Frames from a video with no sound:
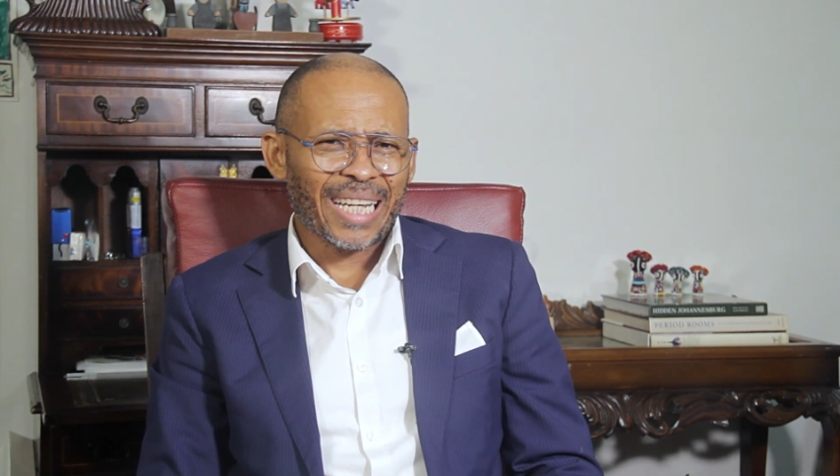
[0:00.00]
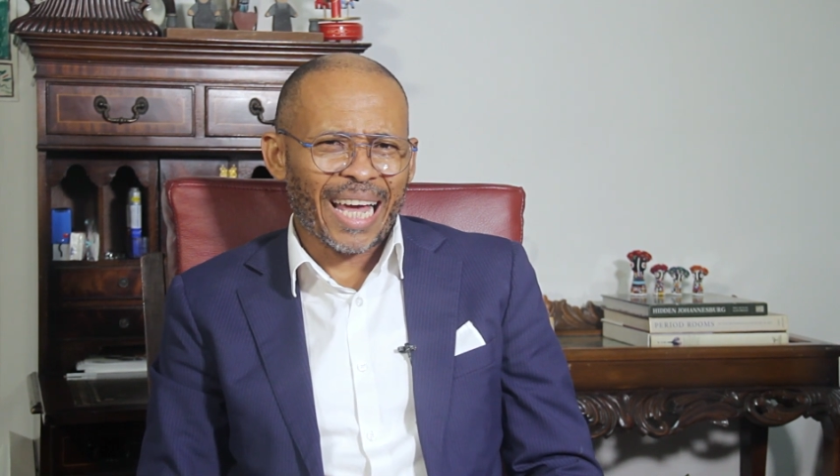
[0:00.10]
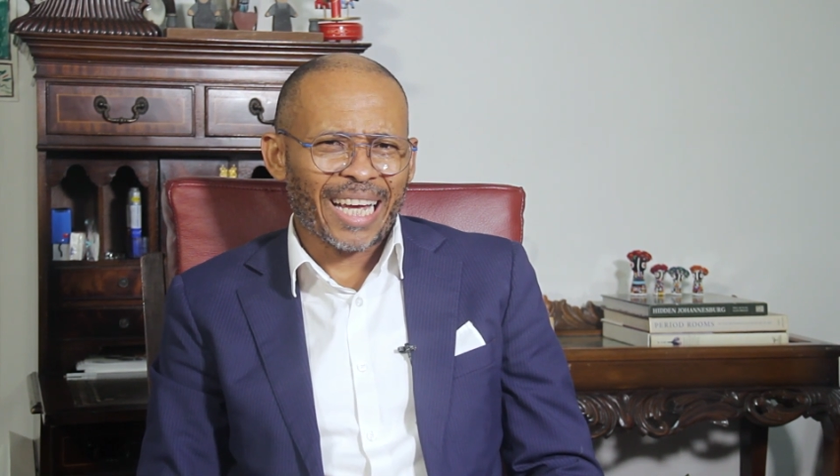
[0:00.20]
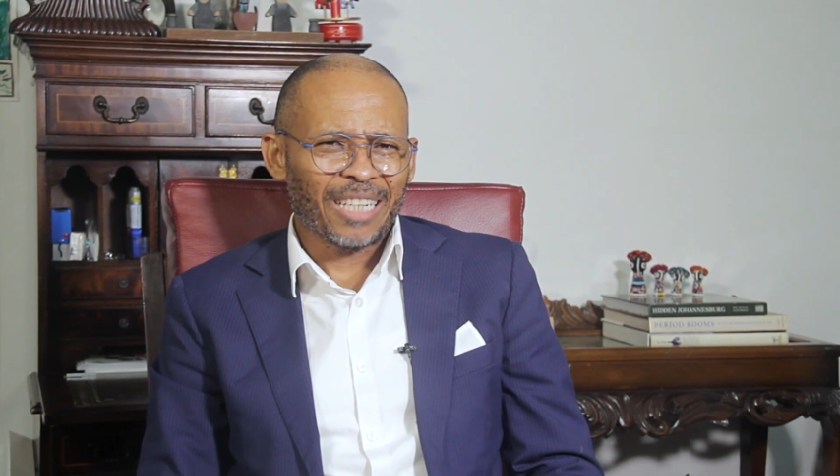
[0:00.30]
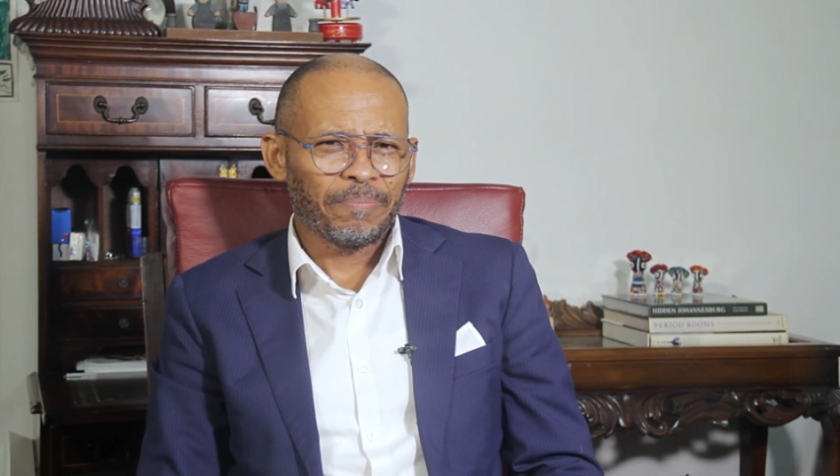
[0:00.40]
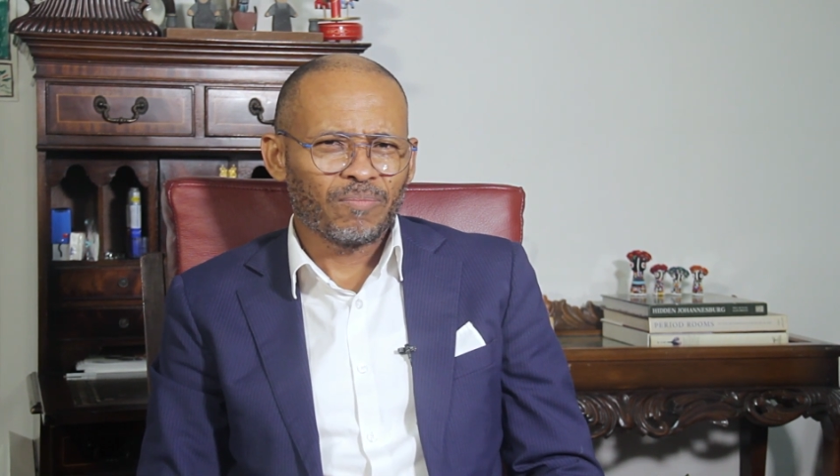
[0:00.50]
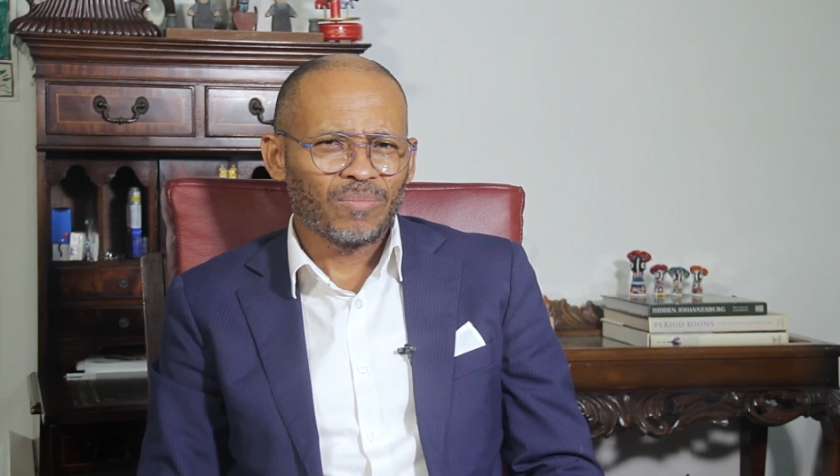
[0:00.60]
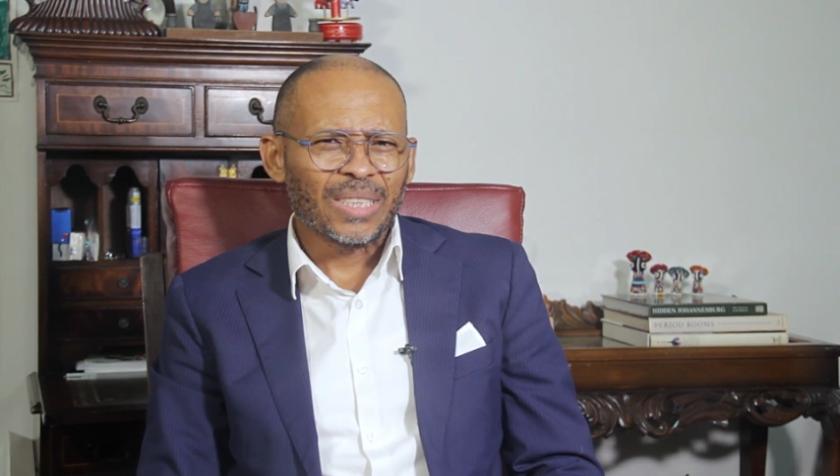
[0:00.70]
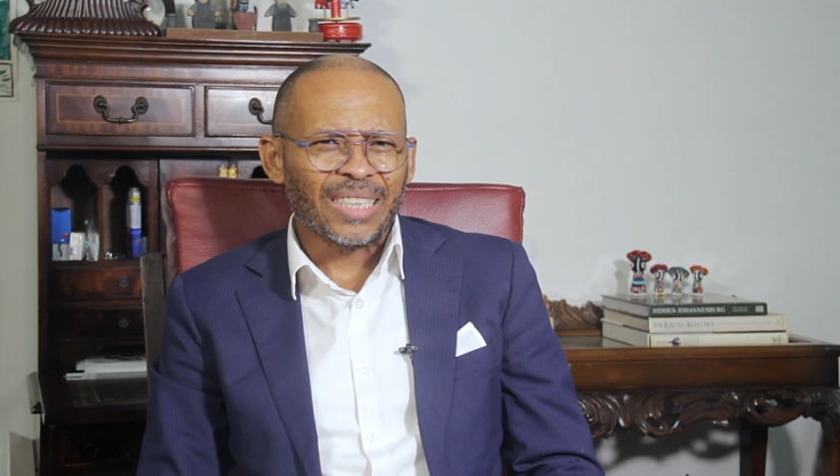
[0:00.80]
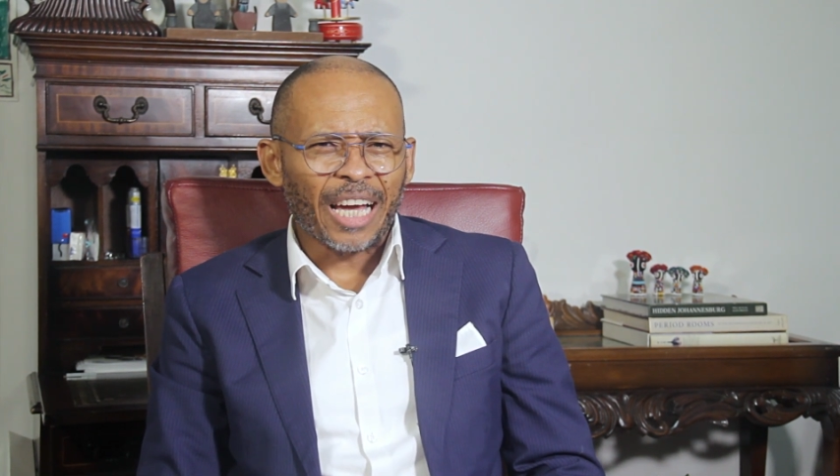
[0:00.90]
like
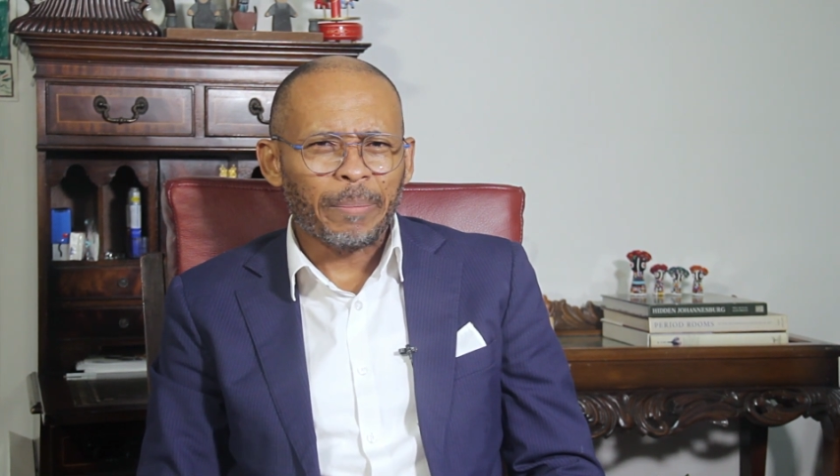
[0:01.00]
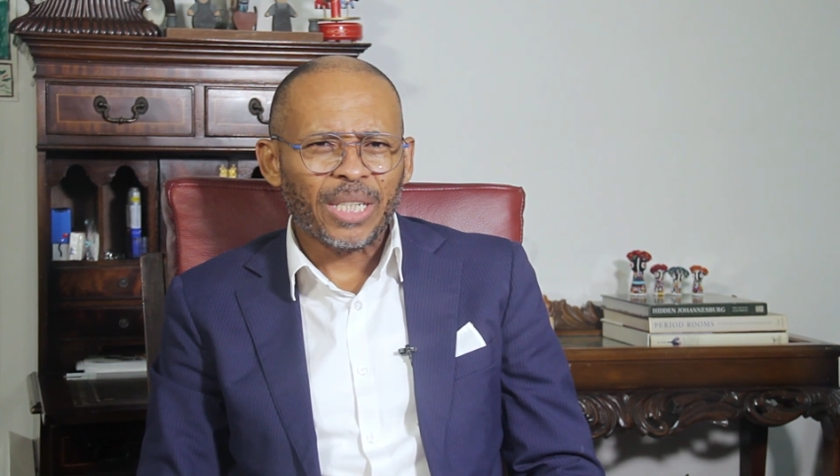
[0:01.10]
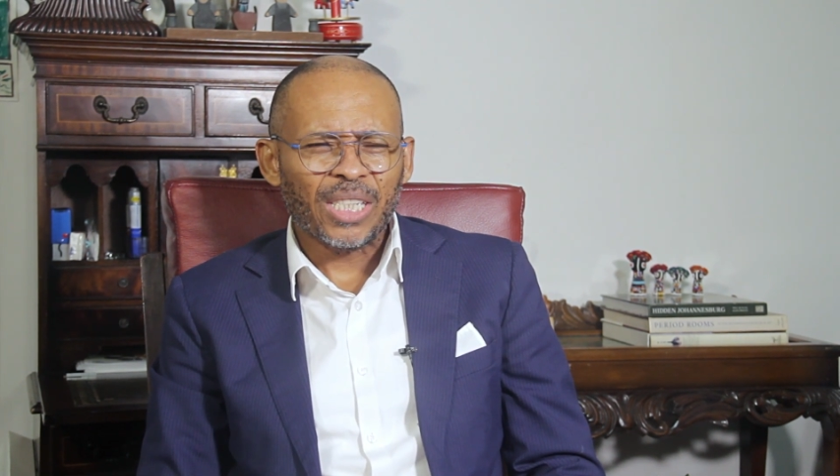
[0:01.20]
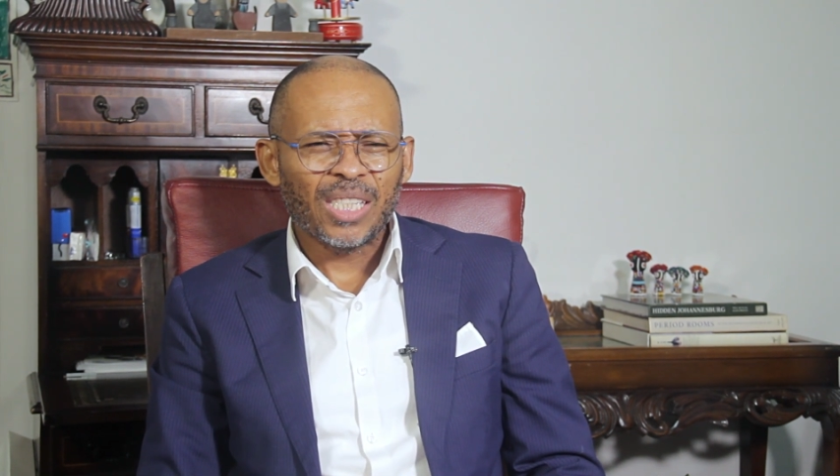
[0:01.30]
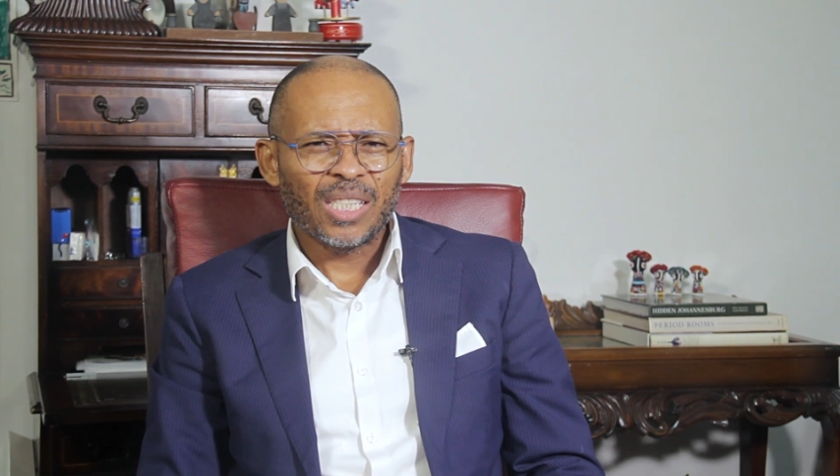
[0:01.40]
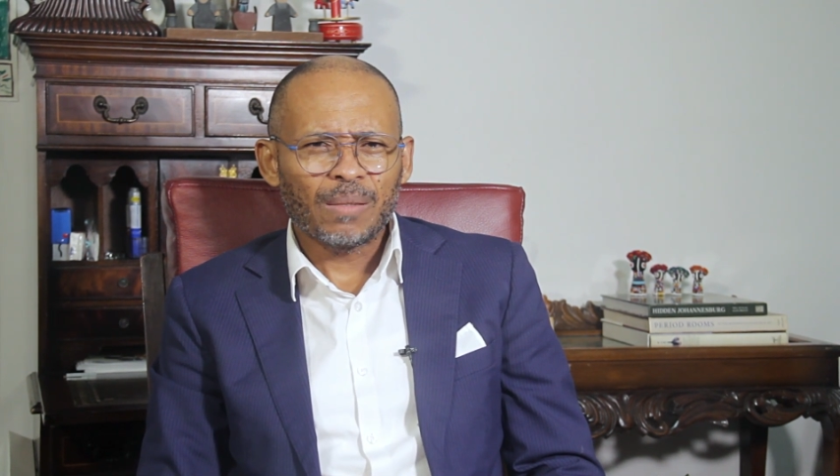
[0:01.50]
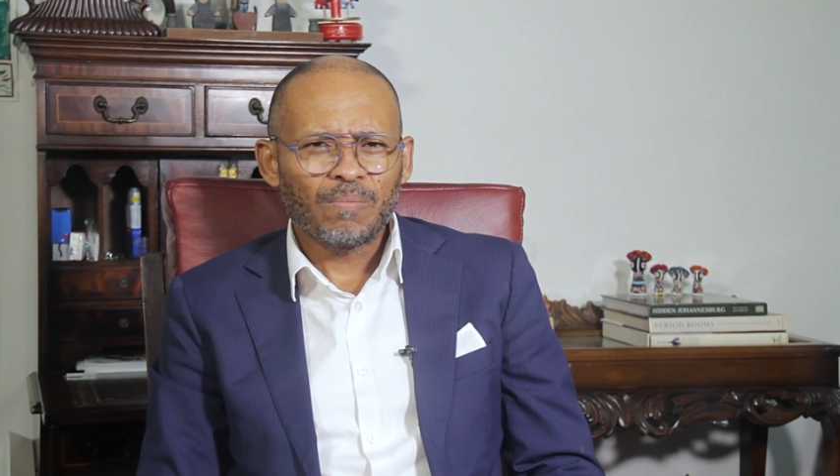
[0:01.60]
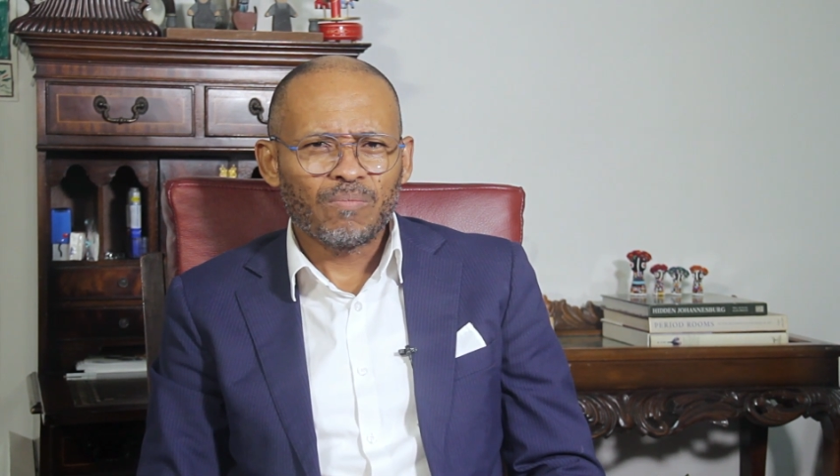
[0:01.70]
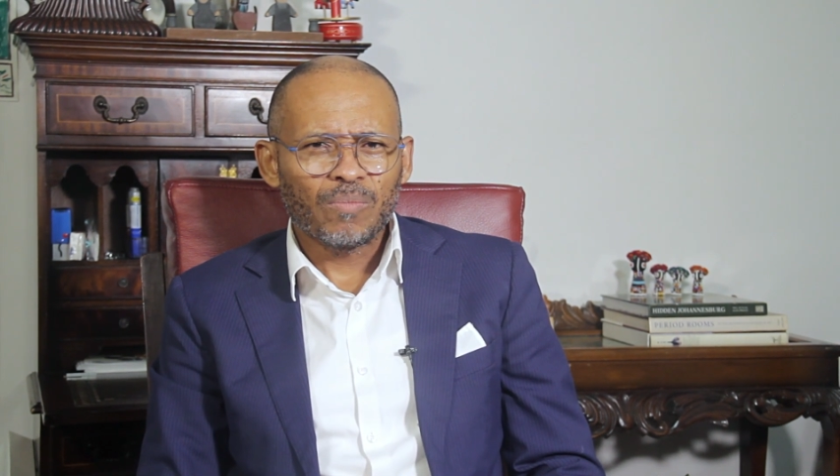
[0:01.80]
diabetes,